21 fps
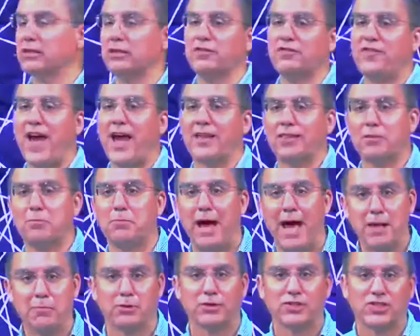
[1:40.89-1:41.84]
In fact, the
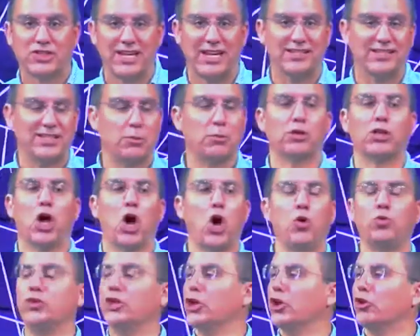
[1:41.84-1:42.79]
Bible says it will
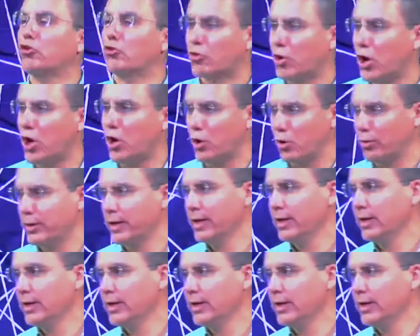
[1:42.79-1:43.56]
only grow.